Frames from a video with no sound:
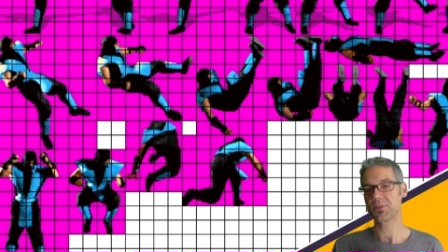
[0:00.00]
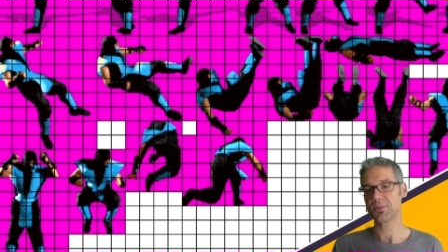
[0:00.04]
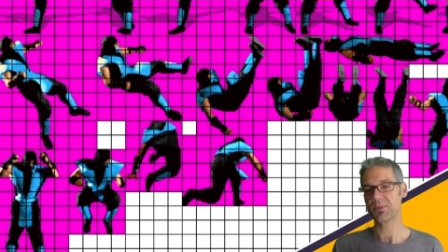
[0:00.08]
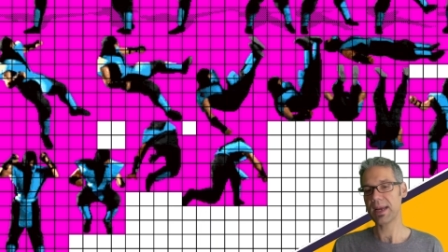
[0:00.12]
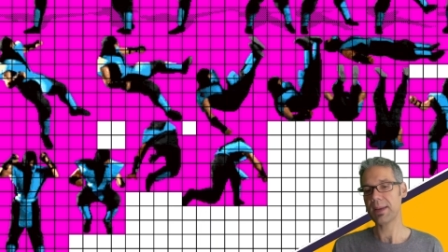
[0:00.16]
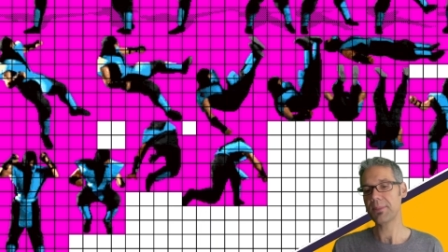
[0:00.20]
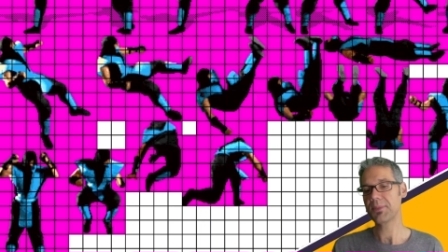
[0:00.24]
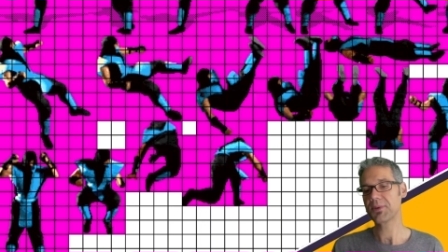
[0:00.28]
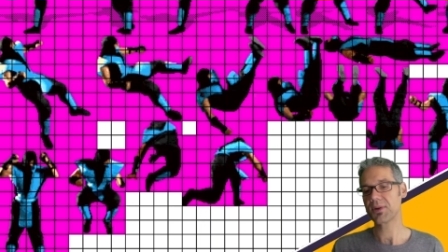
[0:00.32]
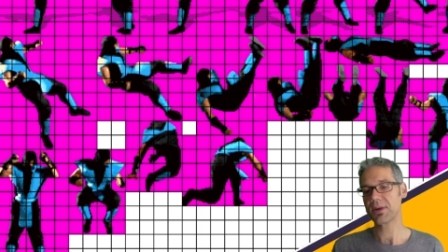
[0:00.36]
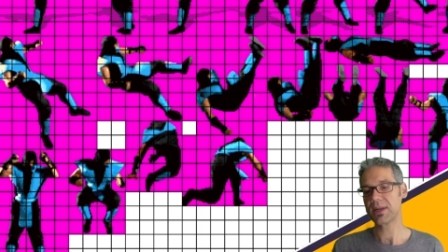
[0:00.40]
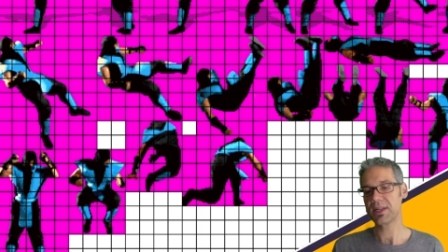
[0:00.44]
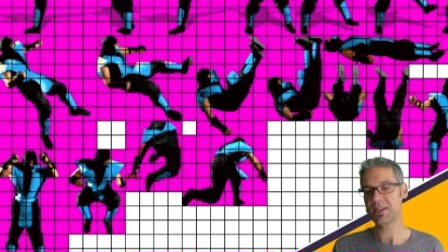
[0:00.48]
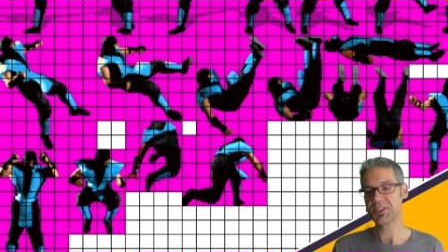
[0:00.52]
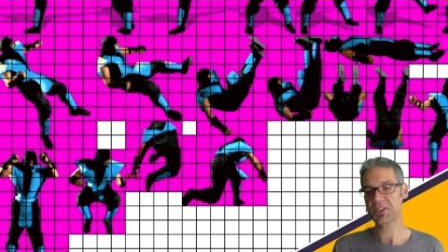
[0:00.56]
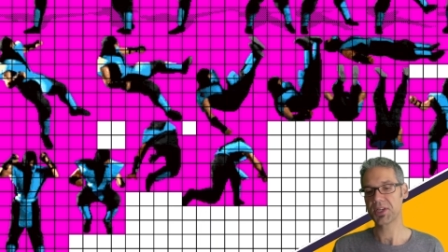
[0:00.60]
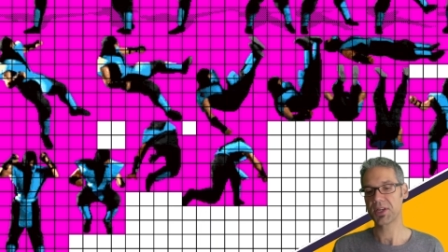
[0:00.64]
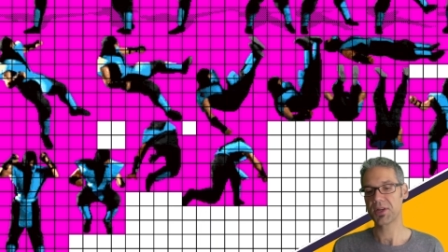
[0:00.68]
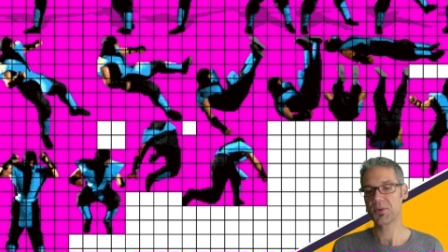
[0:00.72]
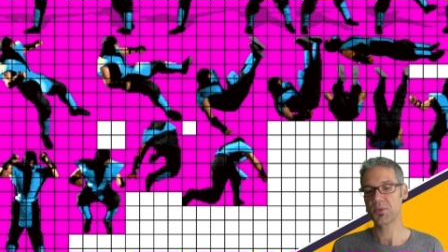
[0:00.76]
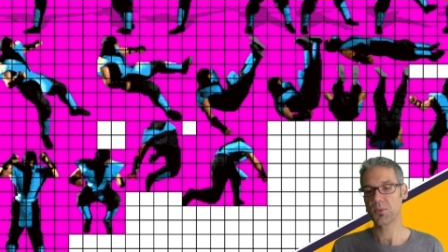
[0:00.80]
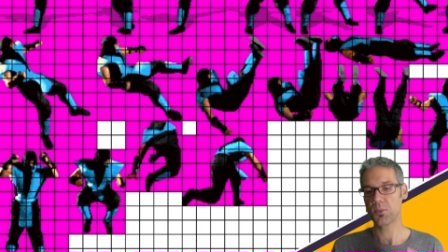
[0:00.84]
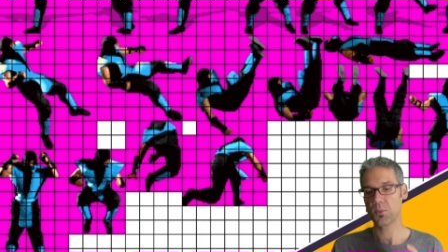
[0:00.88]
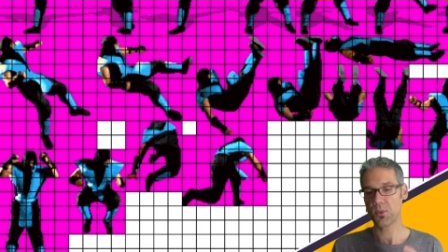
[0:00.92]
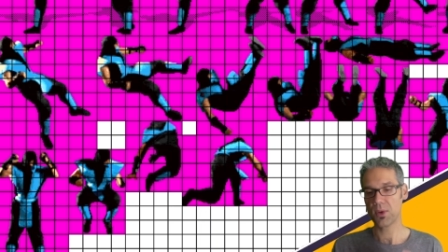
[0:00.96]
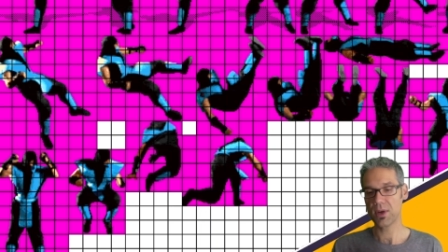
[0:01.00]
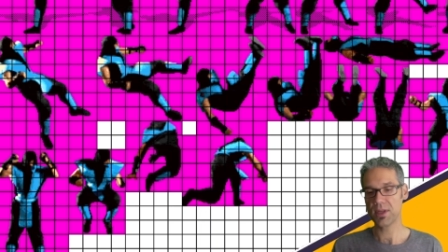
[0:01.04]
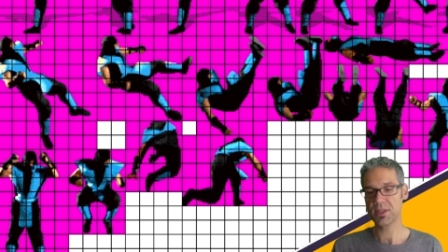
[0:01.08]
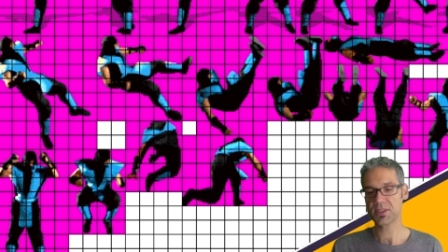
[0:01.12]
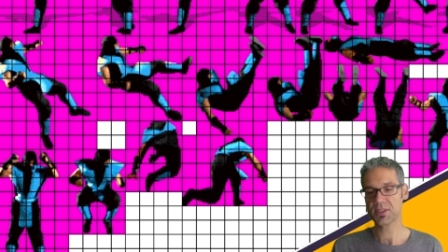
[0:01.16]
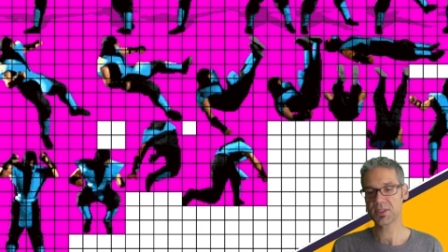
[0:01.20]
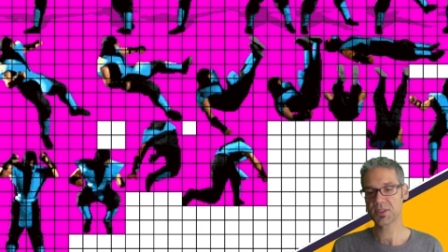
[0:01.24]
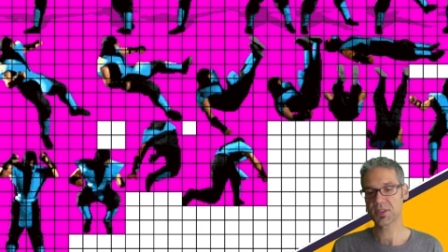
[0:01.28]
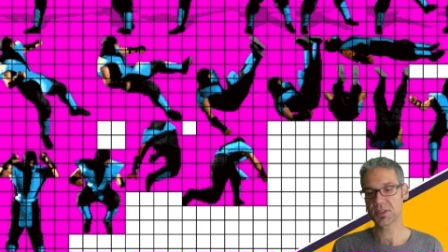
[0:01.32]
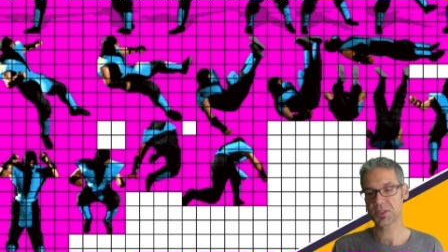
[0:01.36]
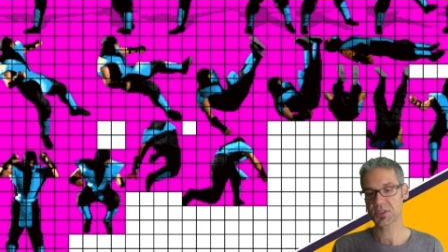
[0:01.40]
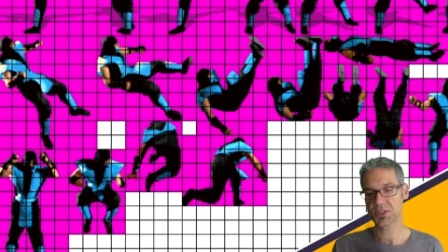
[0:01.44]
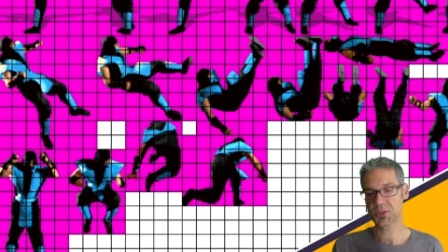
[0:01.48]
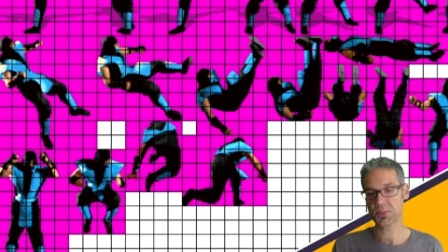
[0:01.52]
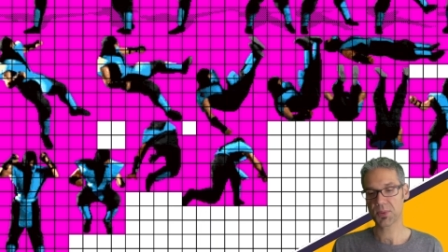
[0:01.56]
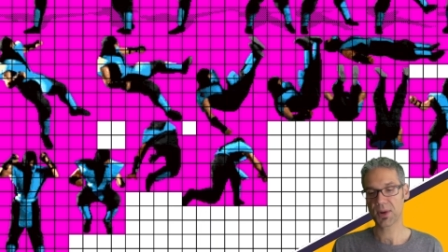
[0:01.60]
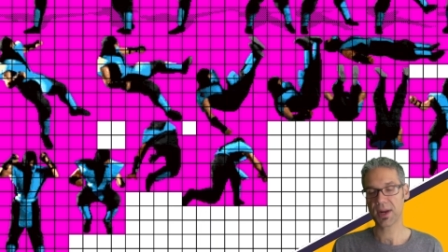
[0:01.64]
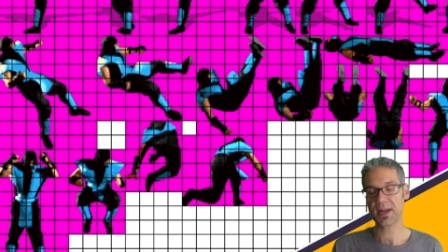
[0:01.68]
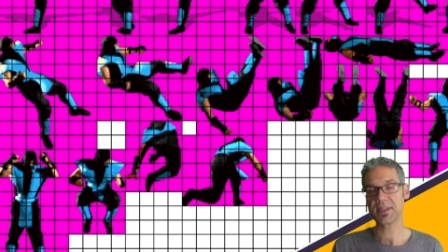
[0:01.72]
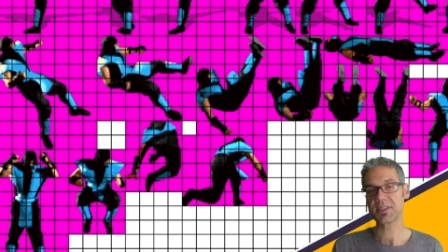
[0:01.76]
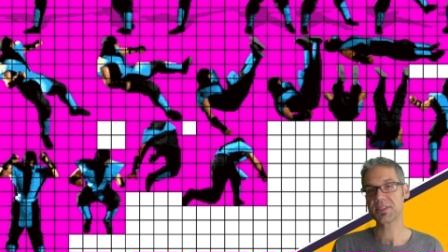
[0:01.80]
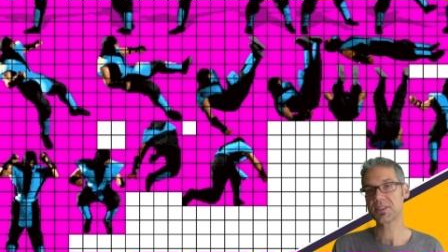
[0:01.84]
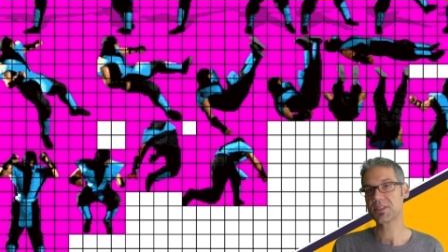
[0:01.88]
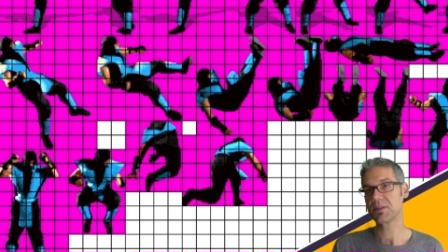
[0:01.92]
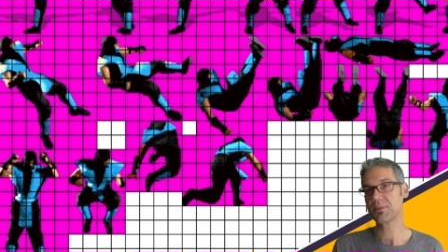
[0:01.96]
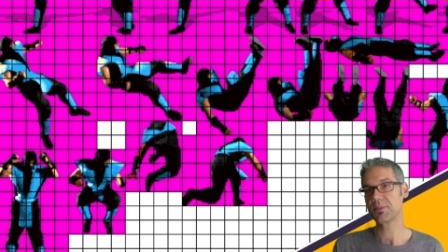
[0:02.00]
Raptor engine wants the sprites